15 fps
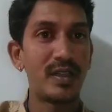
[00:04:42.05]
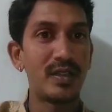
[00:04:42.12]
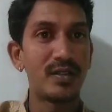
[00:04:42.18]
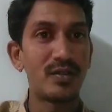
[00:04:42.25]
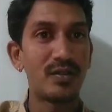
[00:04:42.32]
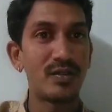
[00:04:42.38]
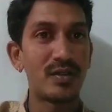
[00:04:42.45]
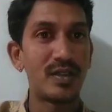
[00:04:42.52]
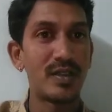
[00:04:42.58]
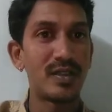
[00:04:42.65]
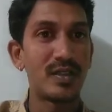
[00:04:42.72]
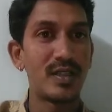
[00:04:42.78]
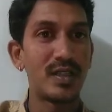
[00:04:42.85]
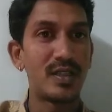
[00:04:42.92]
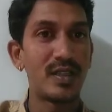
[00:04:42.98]
So
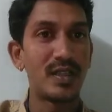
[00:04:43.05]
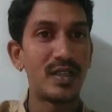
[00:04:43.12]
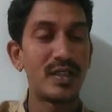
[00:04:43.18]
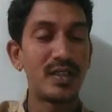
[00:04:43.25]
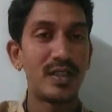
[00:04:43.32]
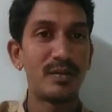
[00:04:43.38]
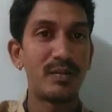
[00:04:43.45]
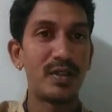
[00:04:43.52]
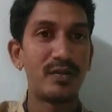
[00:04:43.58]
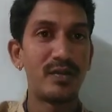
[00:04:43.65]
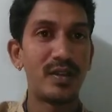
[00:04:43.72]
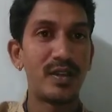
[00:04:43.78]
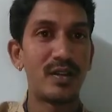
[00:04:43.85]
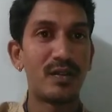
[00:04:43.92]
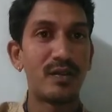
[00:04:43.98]
63 is in
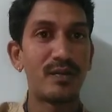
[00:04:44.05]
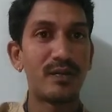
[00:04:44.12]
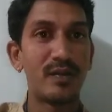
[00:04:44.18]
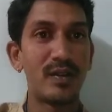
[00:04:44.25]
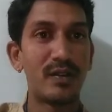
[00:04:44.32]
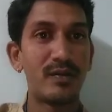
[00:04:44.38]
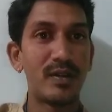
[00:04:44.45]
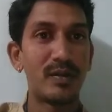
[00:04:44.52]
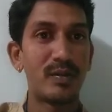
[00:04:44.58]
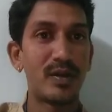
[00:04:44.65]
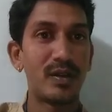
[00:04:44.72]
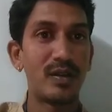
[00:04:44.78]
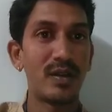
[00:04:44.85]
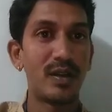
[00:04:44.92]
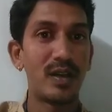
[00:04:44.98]
between of our
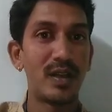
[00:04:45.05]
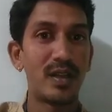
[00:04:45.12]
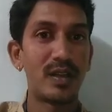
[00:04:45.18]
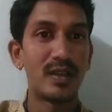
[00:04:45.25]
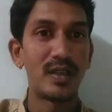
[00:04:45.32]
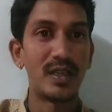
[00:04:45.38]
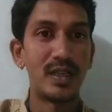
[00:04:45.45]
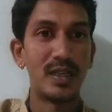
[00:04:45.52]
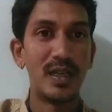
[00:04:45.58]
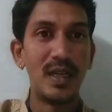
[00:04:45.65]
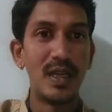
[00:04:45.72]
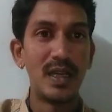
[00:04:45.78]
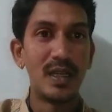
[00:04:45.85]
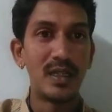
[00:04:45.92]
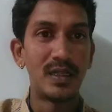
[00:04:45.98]
particular
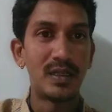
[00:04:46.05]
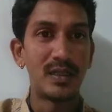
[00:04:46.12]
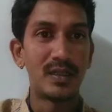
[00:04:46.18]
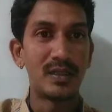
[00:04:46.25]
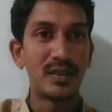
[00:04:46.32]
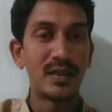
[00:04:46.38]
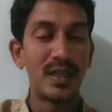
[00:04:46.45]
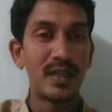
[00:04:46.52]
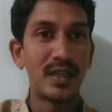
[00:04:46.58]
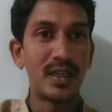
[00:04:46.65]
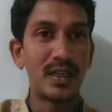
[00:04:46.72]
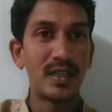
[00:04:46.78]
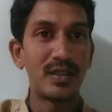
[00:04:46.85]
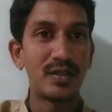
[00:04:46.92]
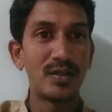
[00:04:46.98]
data
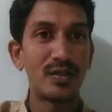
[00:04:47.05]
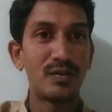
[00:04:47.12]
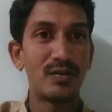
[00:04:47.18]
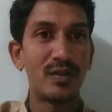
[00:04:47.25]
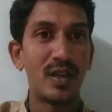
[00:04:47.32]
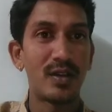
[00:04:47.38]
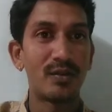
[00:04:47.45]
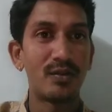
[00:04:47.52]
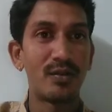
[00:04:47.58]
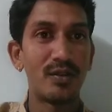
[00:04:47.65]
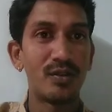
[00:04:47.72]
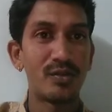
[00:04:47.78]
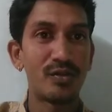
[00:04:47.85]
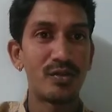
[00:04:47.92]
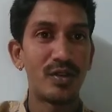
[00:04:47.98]
items. So we are going
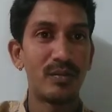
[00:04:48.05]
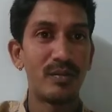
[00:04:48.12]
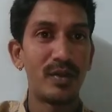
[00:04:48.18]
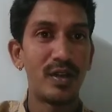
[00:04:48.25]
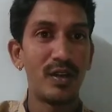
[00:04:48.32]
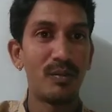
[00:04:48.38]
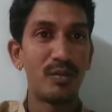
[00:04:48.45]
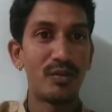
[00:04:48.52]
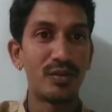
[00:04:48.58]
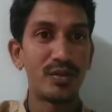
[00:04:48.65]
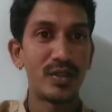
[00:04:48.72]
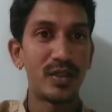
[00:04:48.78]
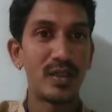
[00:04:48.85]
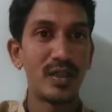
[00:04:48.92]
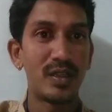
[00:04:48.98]
to the middle
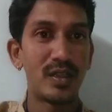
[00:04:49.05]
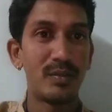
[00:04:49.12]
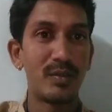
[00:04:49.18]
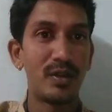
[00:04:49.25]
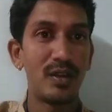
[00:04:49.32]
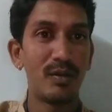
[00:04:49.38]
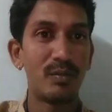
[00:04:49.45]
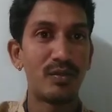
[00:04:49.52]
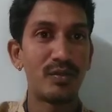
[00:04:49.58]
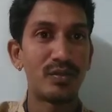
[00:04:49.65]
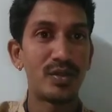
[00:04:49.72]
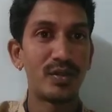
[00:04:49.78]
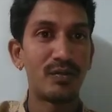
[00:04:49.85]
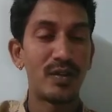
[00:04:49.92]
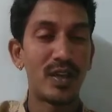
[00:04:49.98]
portion. In the middle
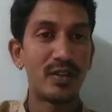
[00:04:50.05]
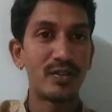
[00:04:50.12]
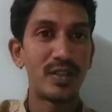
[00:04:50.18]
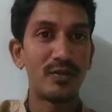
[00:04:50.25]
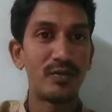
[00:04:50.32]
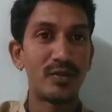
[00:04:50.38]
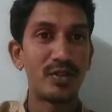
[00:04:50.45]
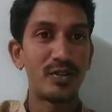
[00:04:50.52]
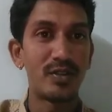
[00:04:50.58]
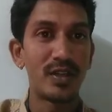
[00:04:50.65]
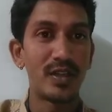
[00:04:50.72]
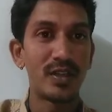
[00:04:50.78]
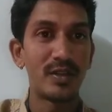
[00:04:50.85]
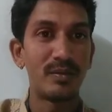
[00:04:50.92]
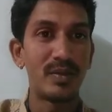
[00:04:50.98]
portion, we have 72
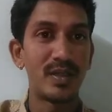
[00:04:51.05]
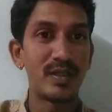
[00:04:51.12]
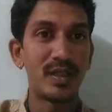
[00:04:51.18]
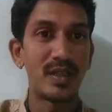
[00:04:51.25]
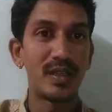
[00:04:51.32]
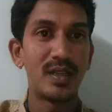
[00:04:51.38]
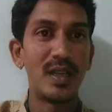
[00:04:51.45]
item is there.